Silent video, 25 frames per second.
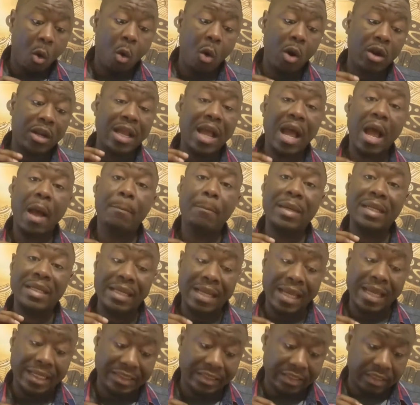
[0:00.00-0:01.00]
or
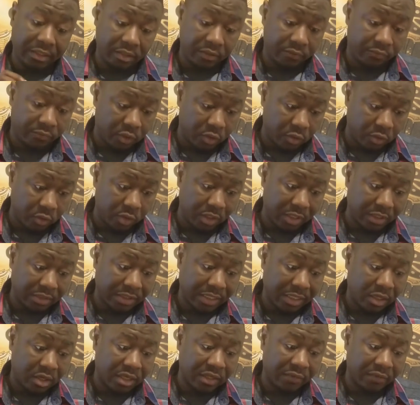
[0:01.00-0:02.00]
combination of units
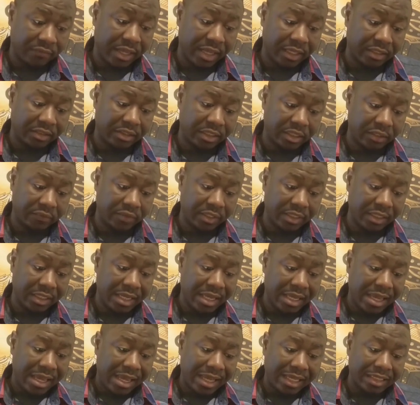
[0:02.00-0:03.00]
of activity
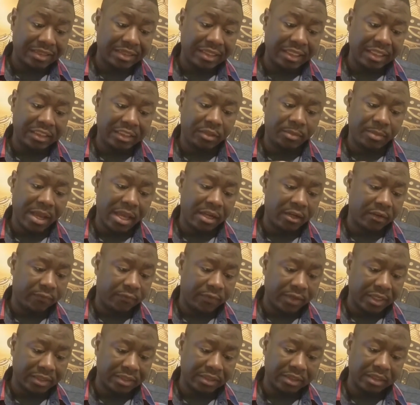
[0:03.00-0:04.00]
as each
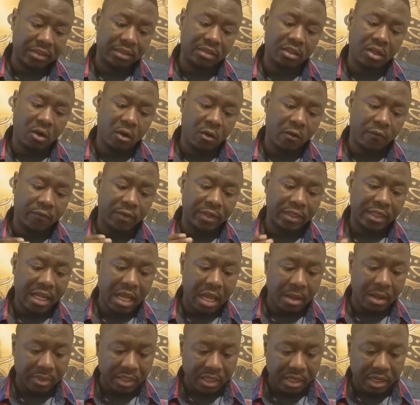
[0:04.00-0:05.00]
manifests its own
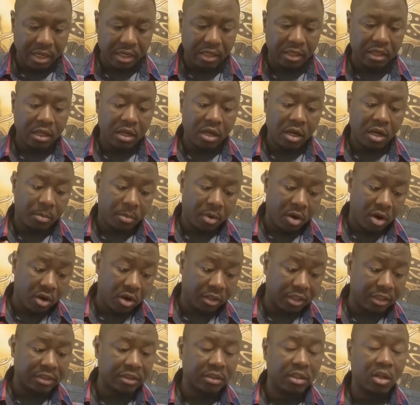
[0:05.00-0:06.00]
phenomenon
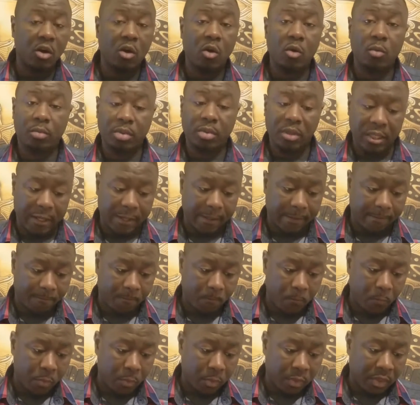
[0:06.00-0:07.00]
upon its own plane.
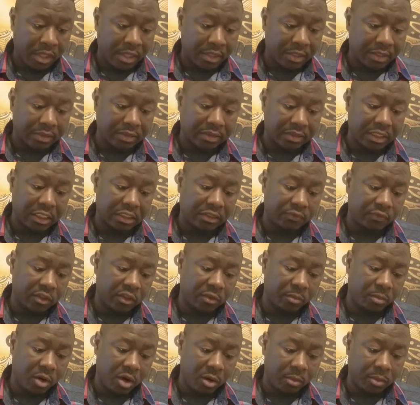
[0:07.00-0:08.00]
It says, for
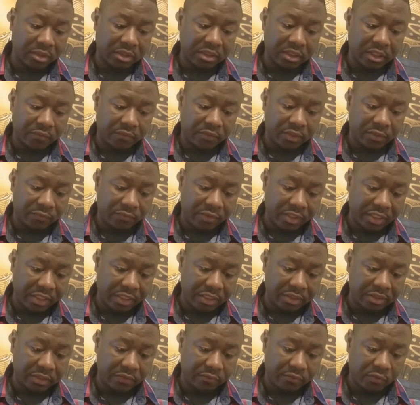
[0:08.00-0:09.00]
the purpose of
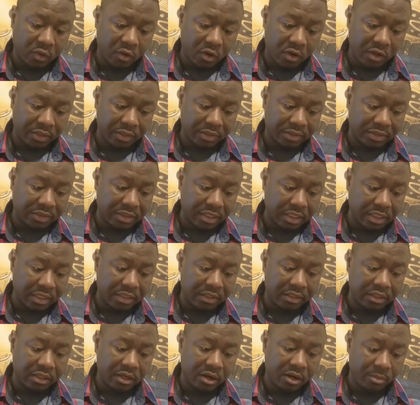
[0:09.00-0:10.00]
convenience of thought and study,
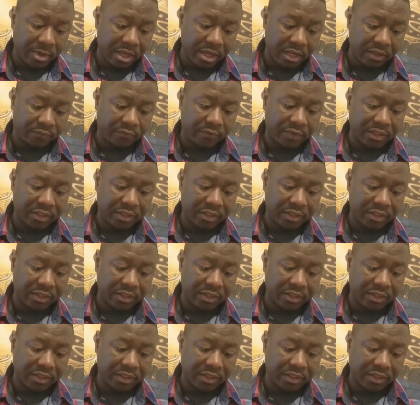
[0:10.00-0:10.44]
the Hermetic